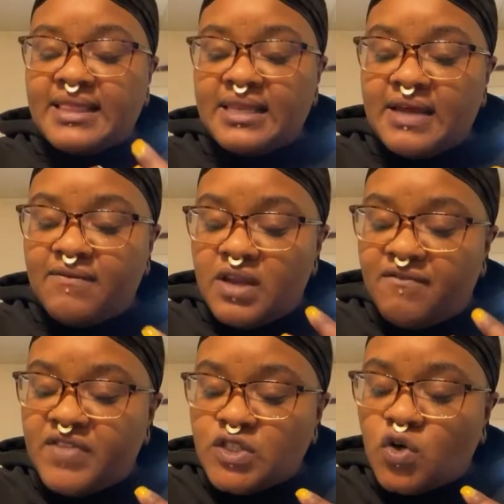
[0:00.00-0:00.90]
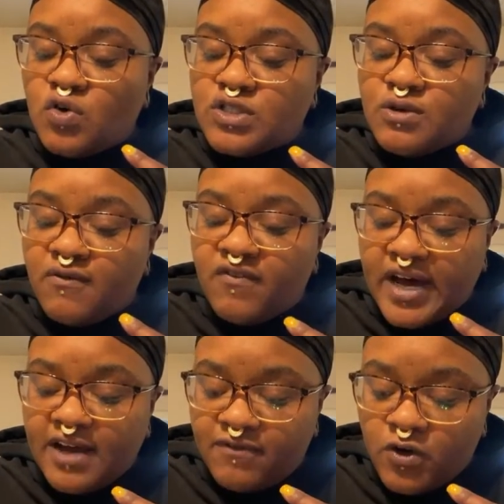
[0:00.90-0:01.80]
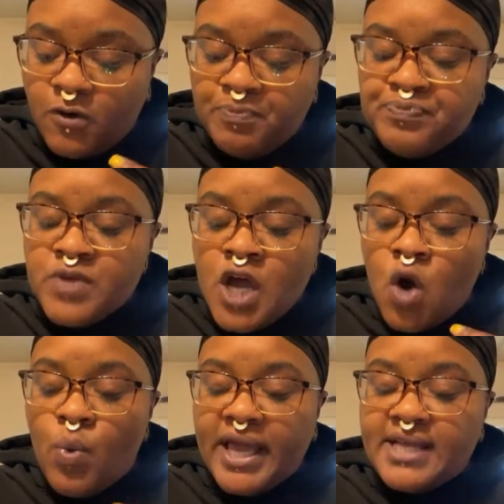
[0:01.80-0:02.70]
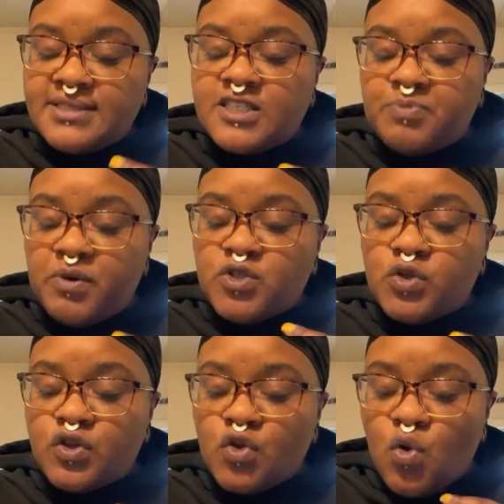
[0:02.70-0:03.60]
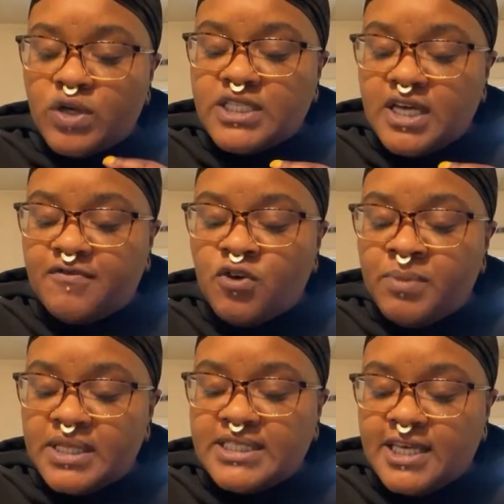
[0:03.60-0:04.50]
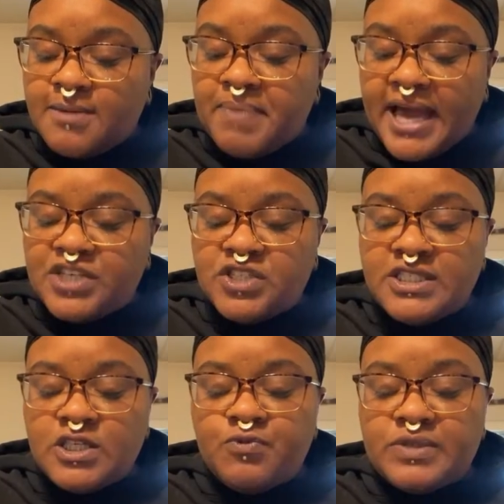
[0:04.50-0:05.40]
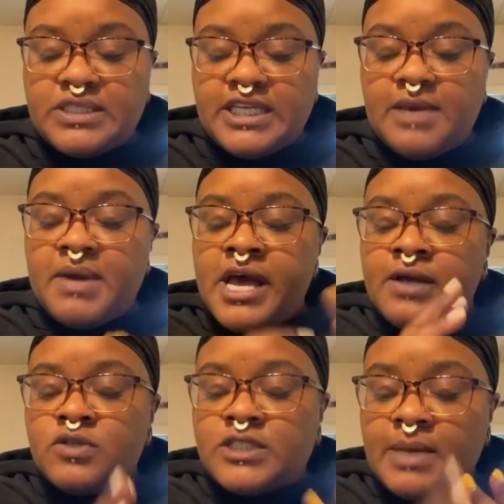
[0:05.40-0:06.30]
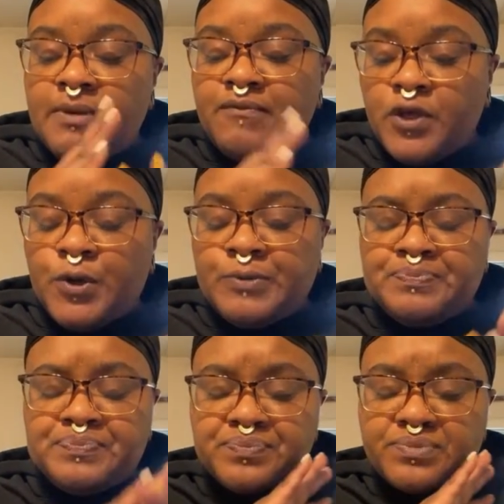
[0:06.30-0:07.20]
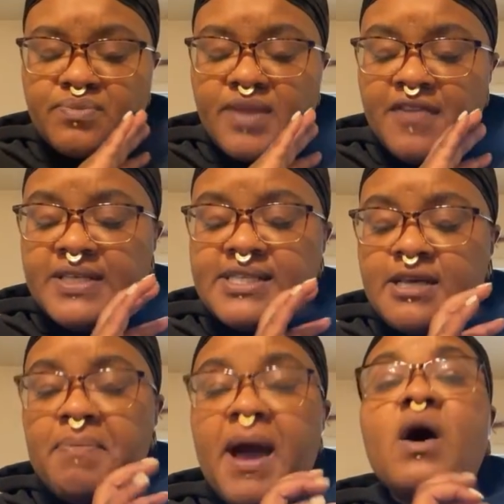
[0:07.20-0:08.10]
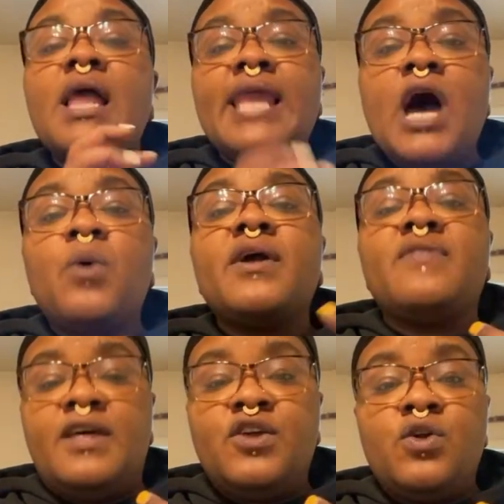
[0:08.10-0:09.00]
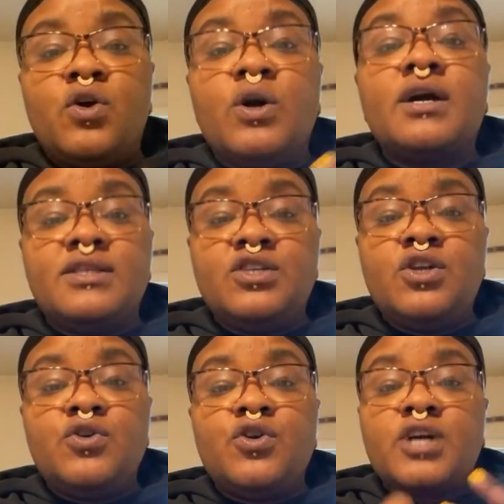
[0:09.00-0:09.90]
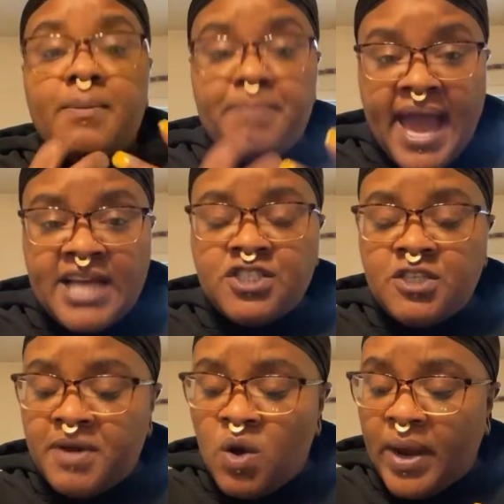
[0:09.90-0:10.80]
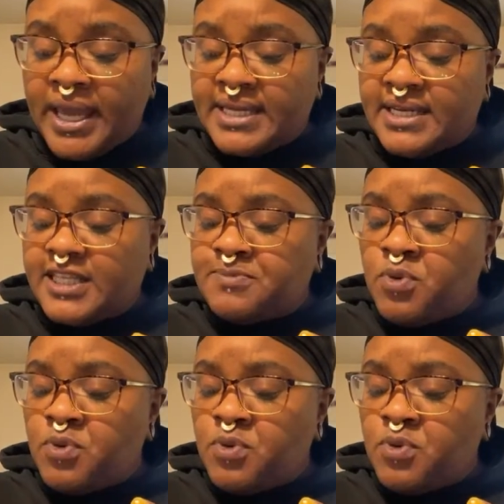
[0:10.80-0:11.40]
level of physical survival, awakens the spiritual authority of humility, compassion, and self-esteem. So some of you, this is about allowing your compassion to be awakened in this